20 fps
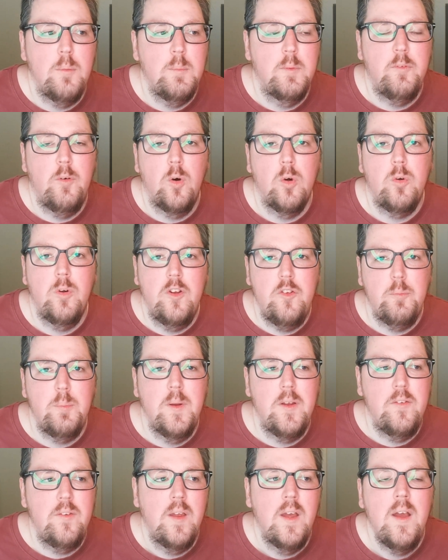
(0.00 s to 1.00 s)
before
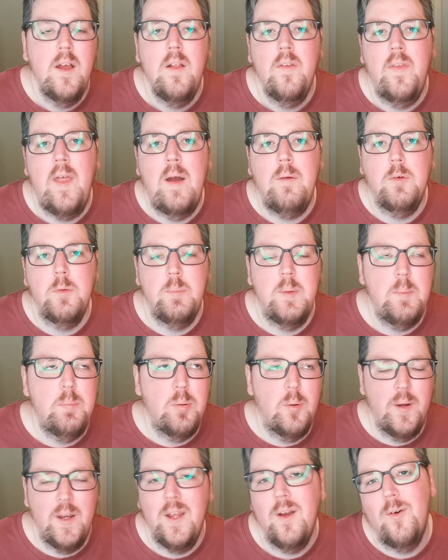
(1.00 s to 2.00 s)
Christmas, that would be
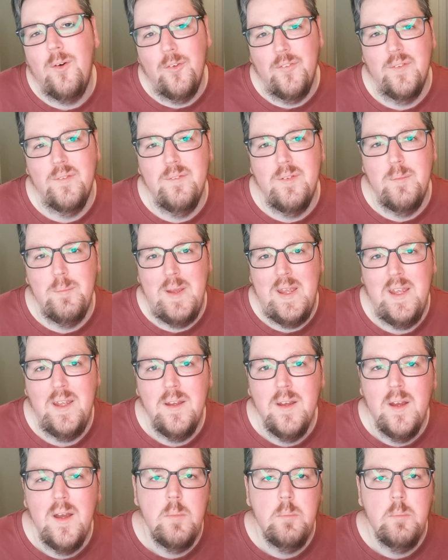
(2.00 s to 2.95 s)
pretty awesome for me.